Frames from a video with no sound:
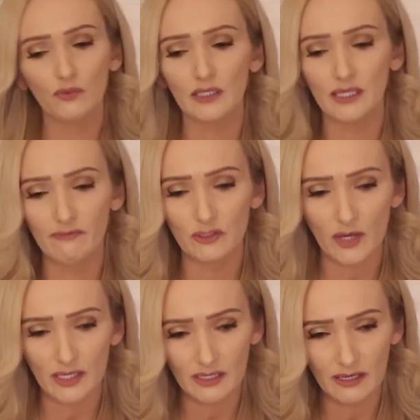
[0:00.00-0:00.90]
even
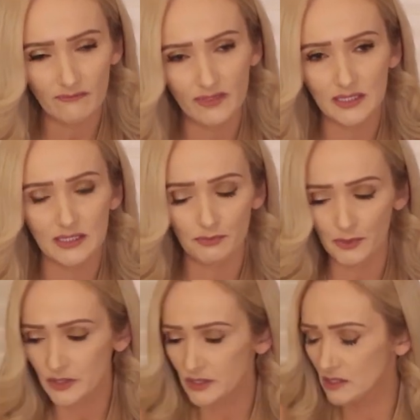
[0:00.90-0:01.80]
tried to convince this
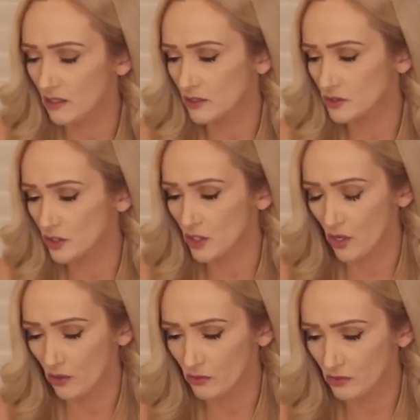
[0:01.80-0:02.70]
person not to
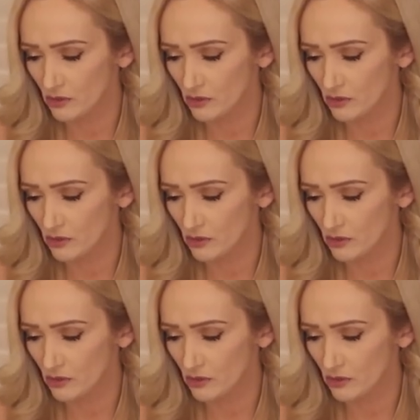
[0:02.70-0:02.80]
go.